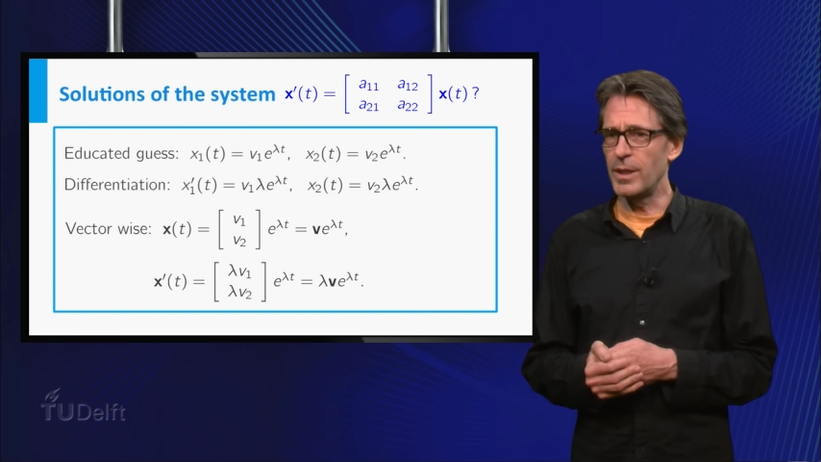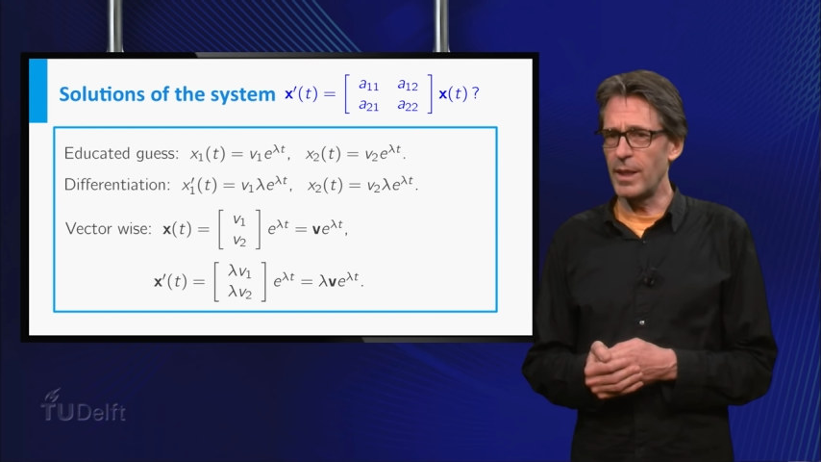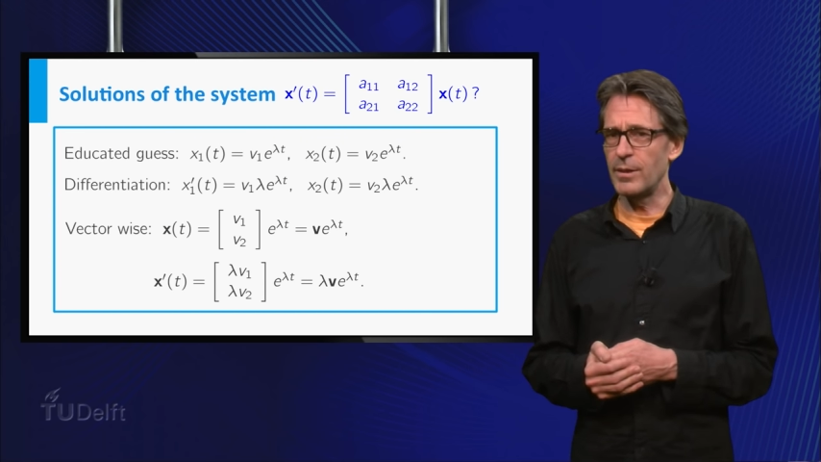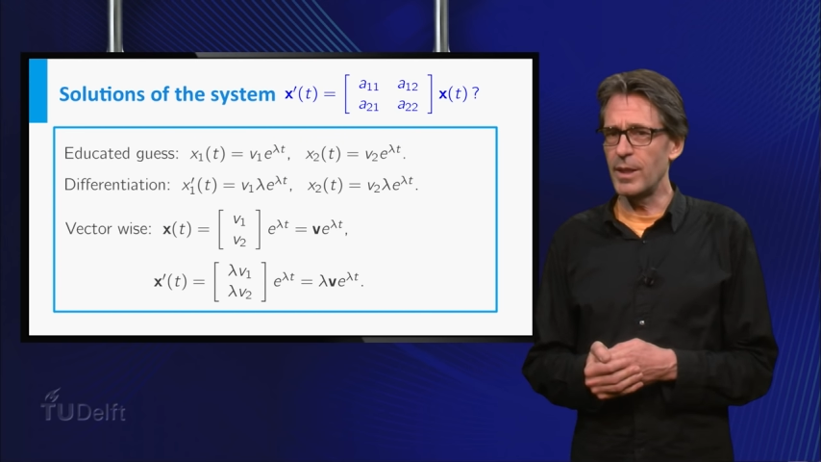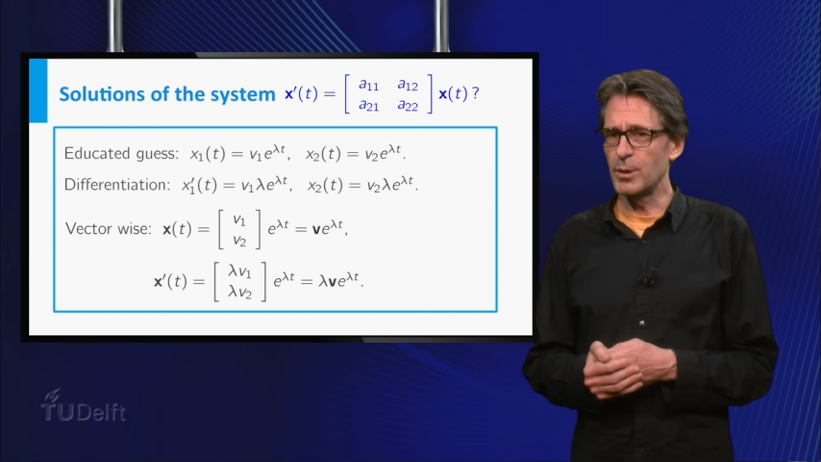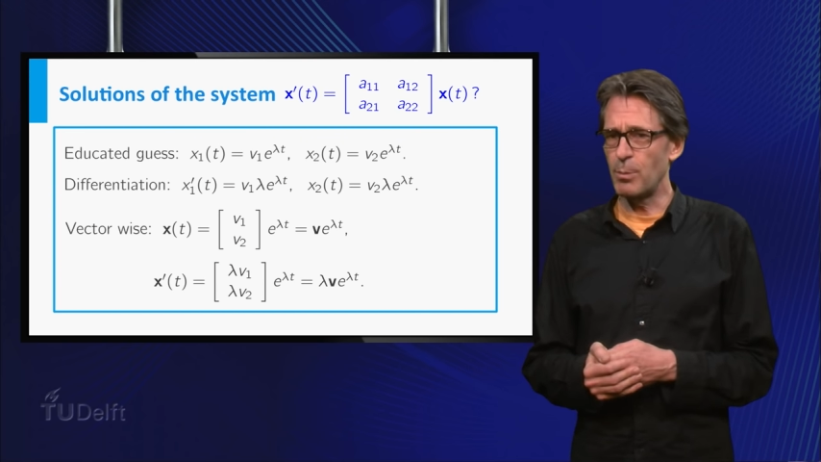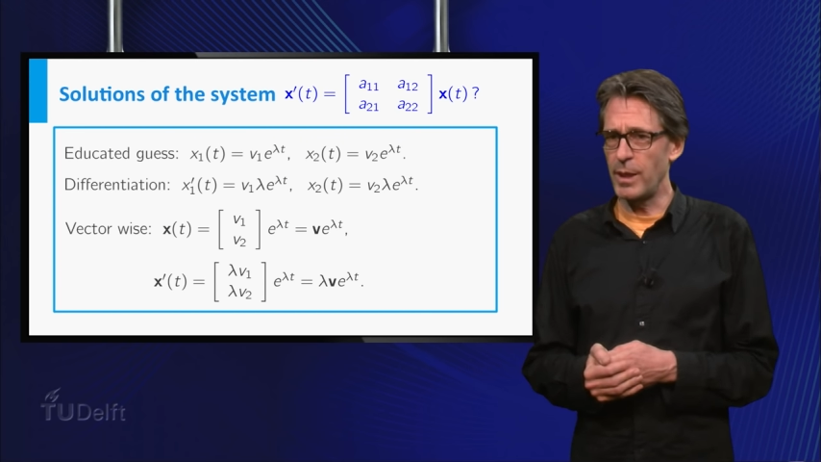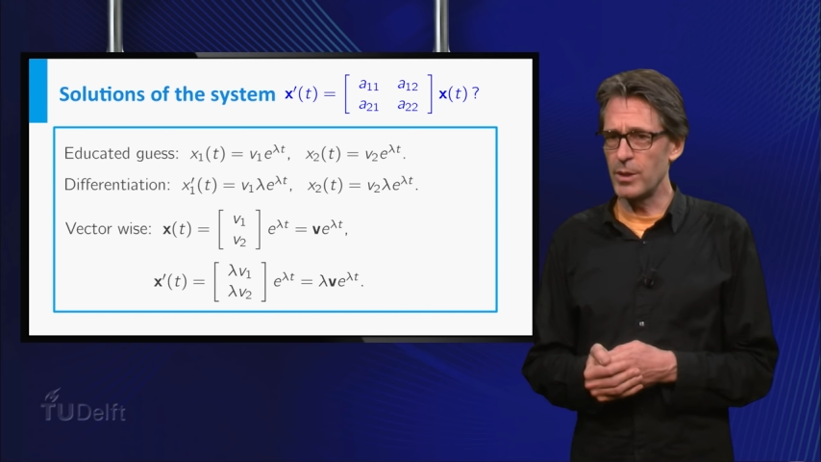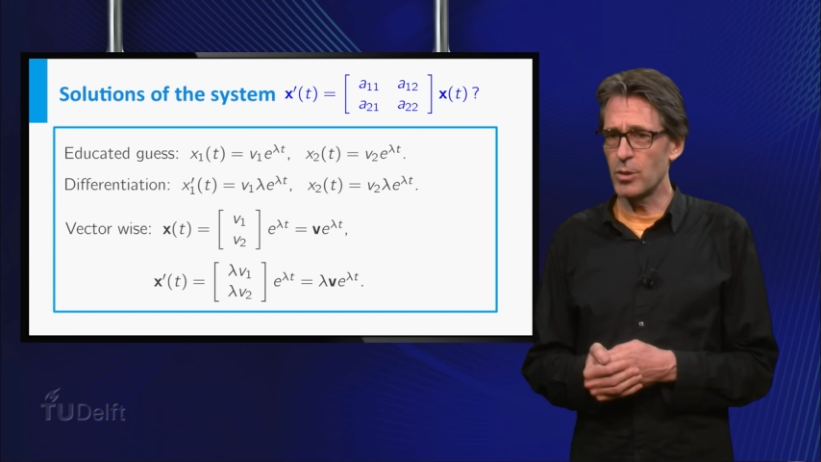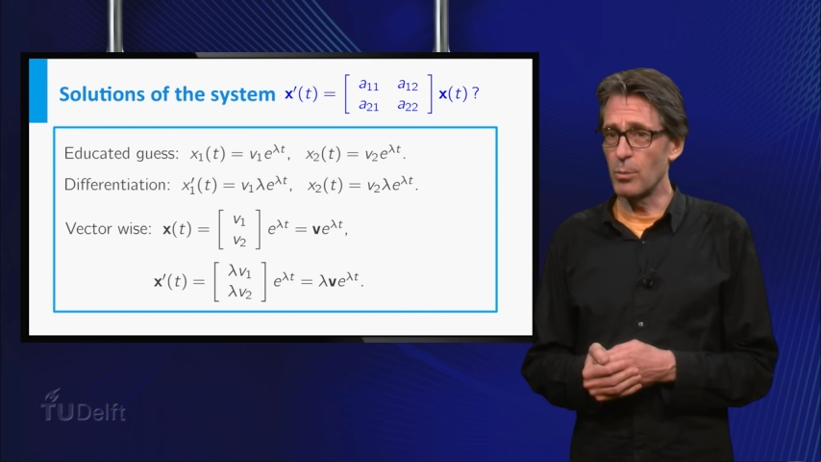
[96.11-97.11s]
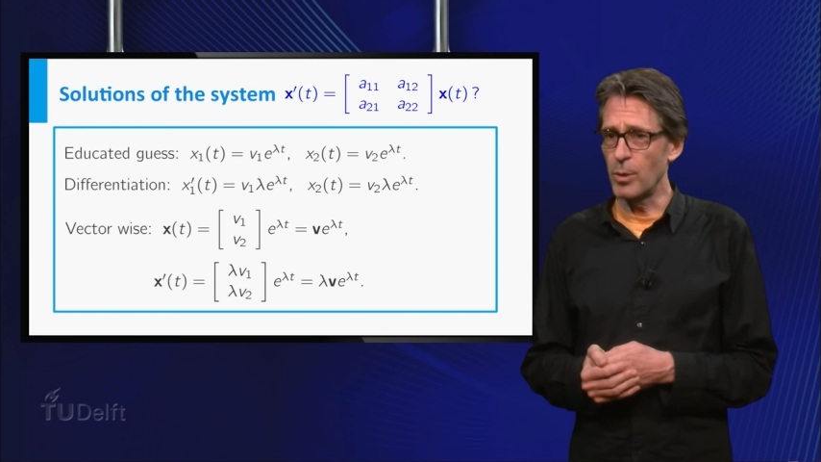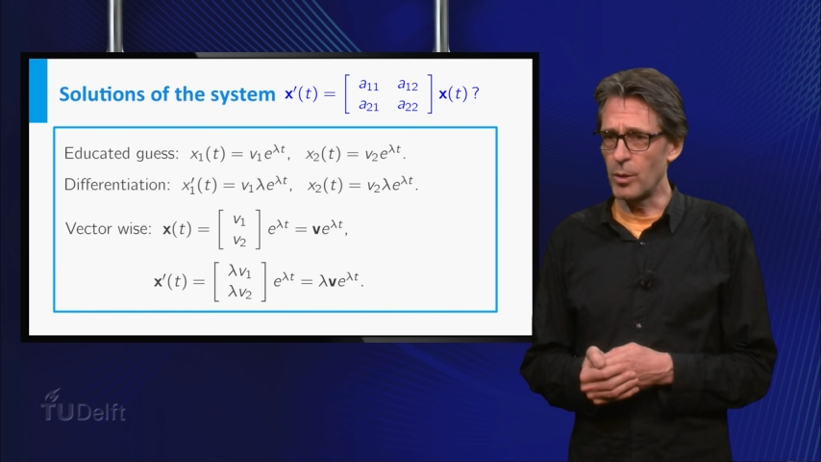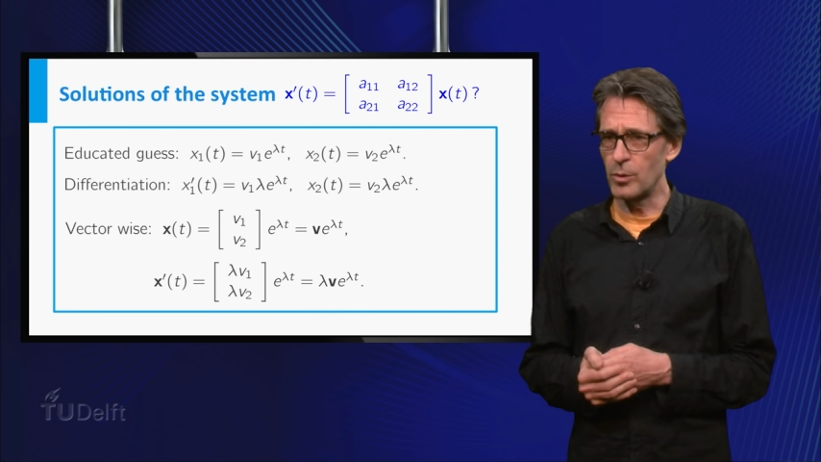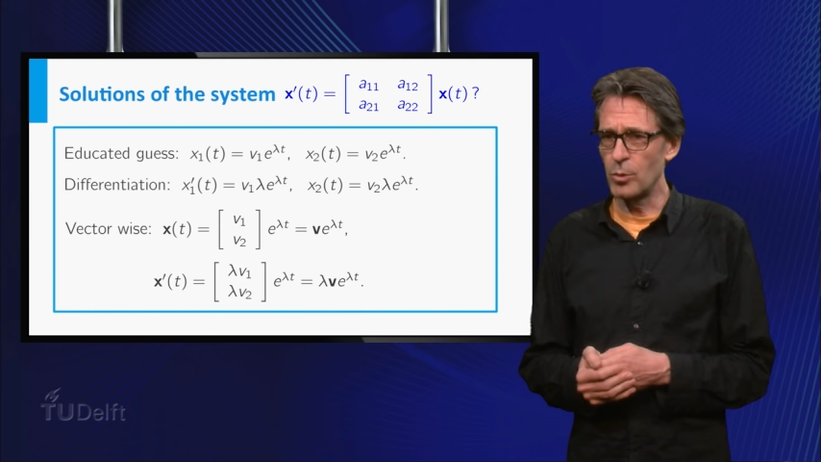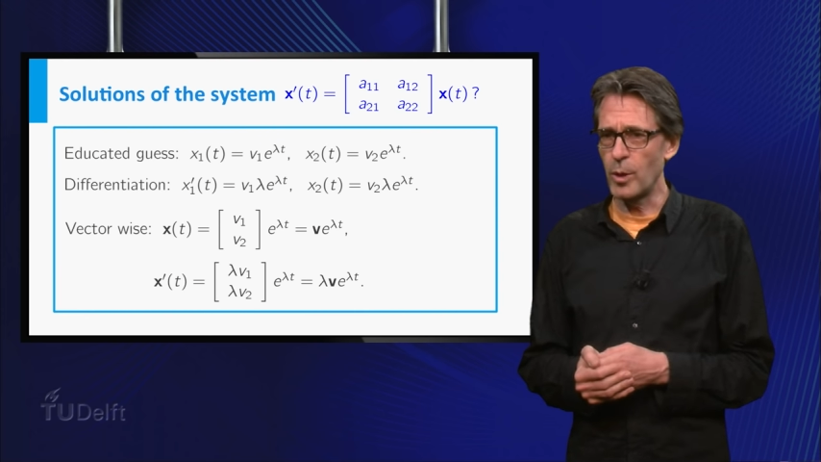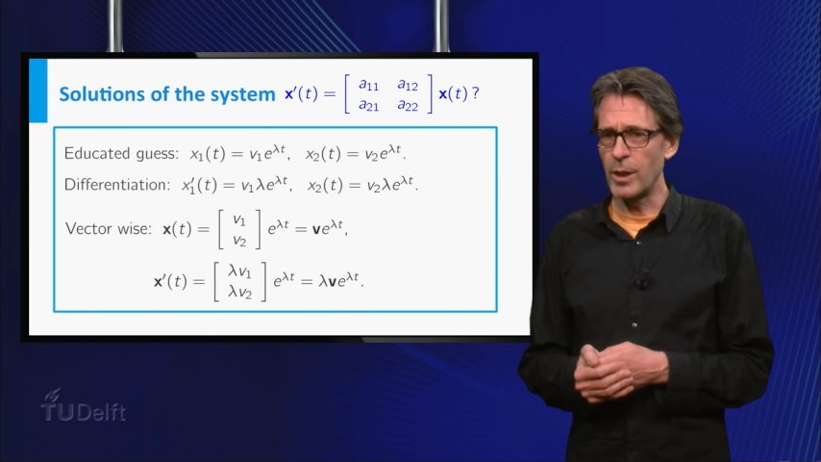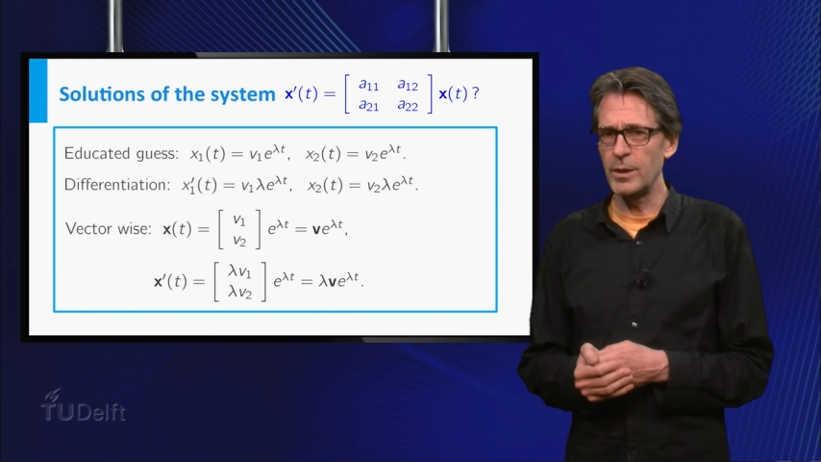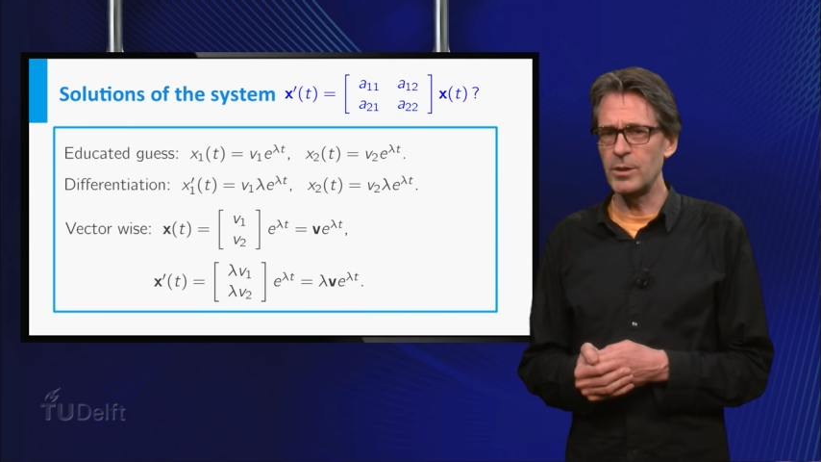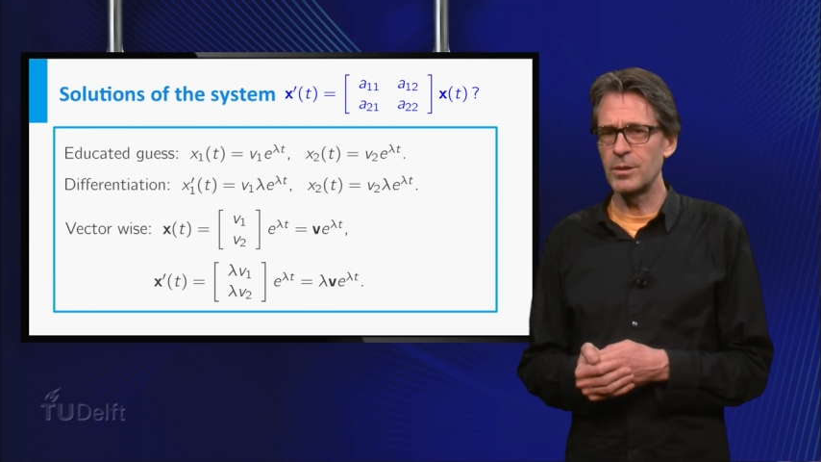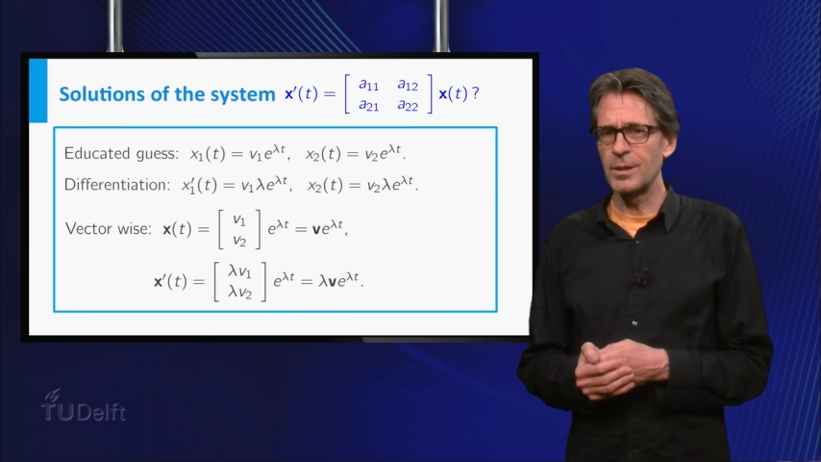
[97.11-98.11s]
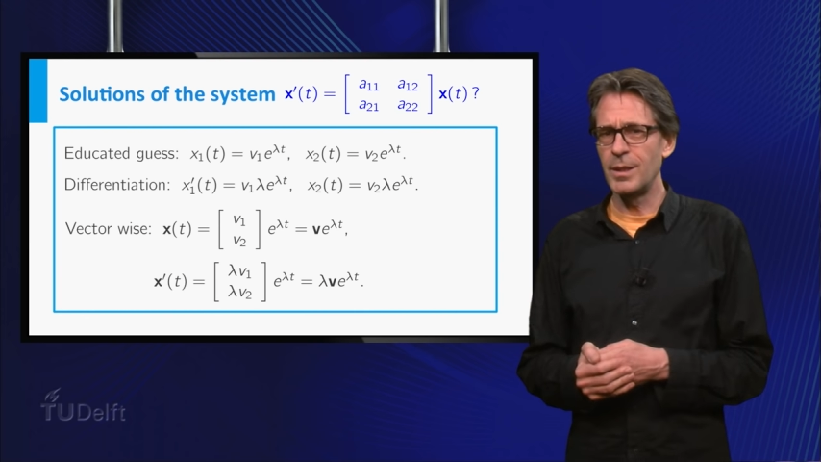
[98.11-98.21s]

then takes place component-wise,